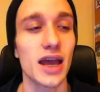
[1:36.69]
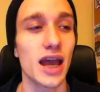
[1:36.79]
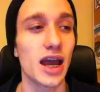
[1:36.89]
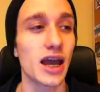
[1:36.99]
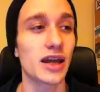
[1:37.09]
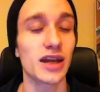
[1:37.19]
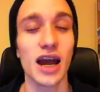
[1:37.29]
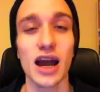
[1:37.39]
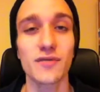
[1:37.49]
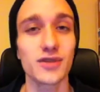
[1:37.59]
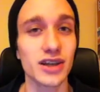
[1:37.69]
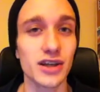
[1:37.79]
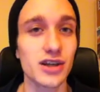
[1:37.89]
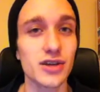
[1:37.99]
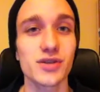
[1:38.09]
and have like
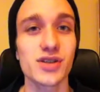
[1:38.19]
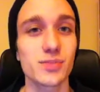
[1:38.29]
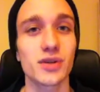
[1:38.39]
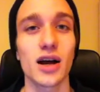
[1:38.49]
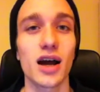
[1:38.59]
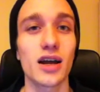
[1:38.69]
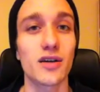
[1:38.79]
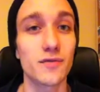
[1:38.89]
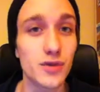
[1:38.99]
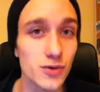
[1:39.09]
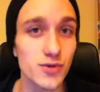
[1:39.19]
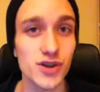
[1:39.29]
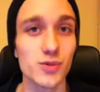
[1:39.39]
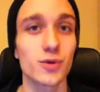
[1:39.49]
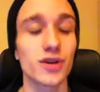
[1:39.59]
a year supply of you
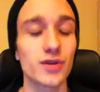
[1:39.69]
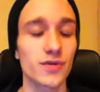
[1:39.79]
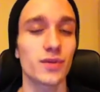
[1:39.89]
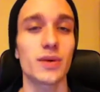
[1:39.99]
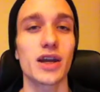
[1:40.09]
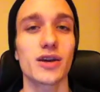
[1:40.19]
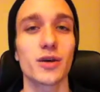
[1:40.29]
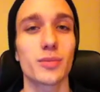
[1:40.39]
just working for the baker,